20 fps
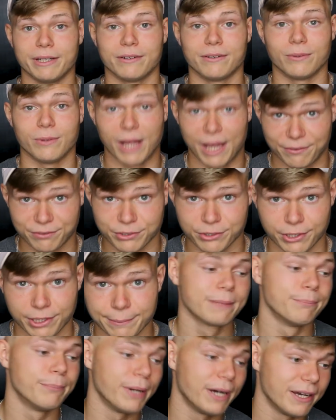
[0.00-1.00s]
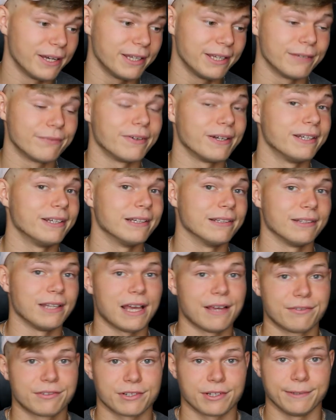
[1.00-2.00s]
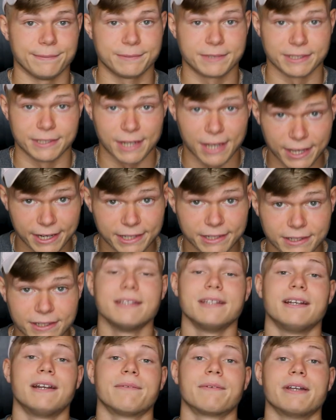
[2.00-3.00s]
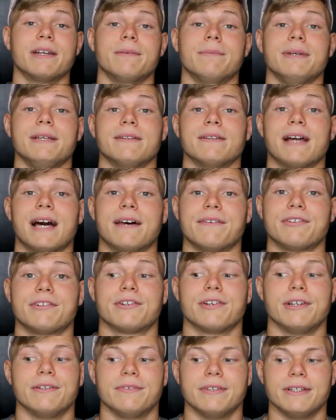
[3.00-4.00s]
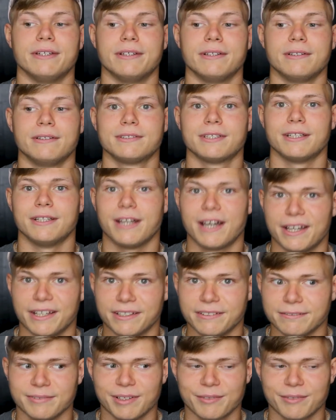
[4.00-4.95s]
able to live stream. But if I didn't live stream tonight, then I'm gonna be live streaming tonight,